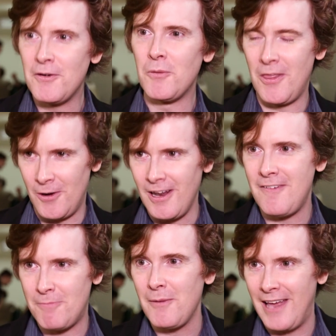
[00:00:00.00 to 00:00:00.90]
Everyone in their
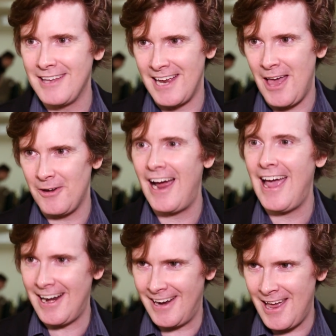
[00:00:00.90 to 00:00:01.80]
life probably has a Heather. I
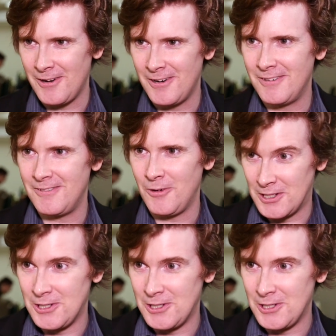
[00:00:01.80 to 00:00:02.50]
had a Heather or